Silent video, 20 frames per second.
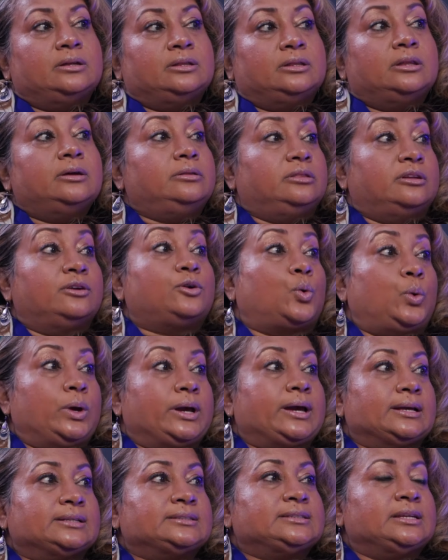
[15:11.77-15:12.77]
the
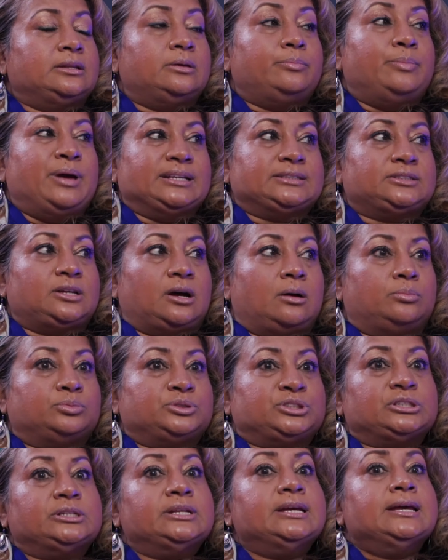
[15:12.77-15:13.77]
quickest and the best
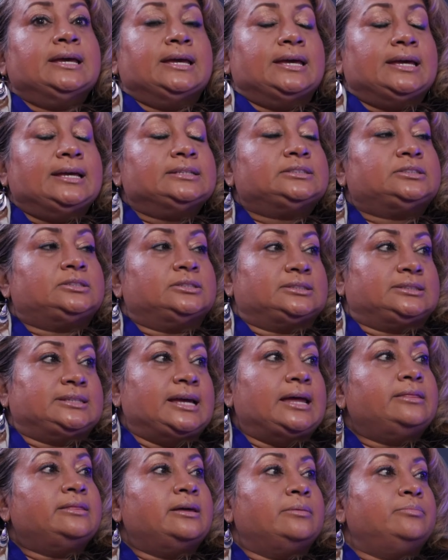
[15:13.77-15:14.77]
option is to
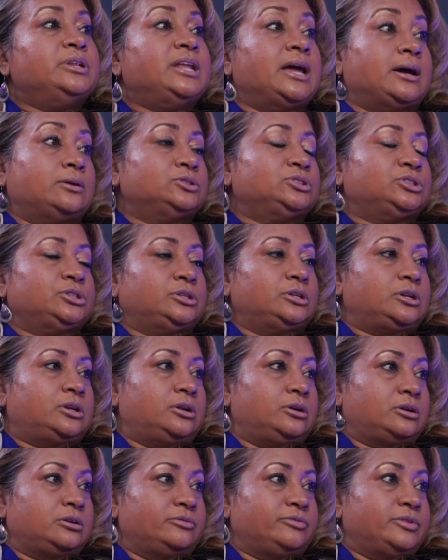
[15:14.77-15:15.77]
send them down to the
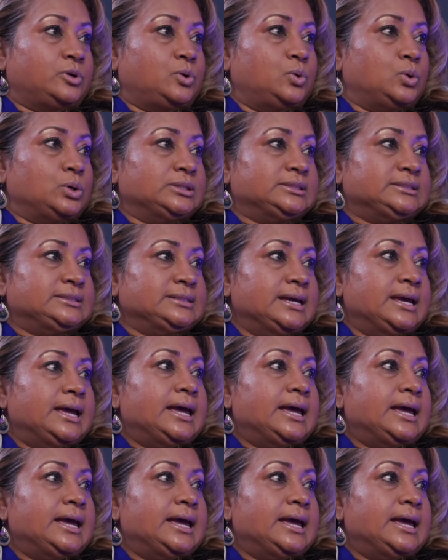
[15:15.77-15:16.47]
clerk of the courts